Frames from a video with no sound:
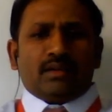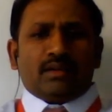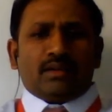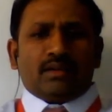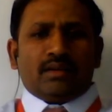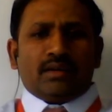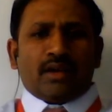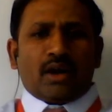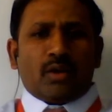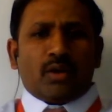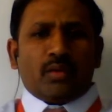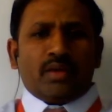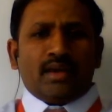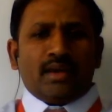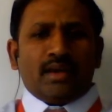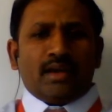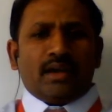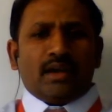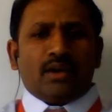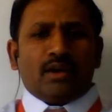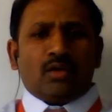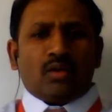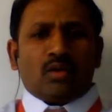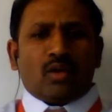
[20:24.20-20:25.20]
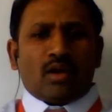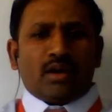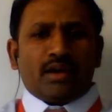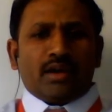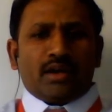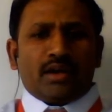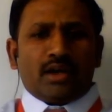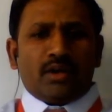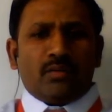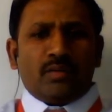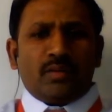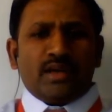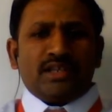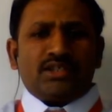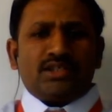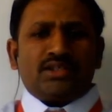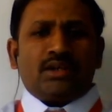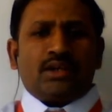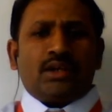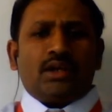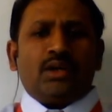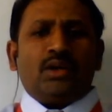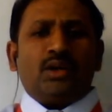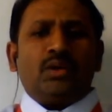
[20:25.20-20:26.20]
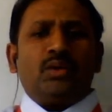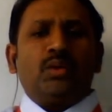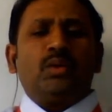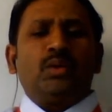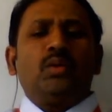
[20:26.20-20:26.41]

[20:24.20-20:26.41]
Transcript: Now here non-conventional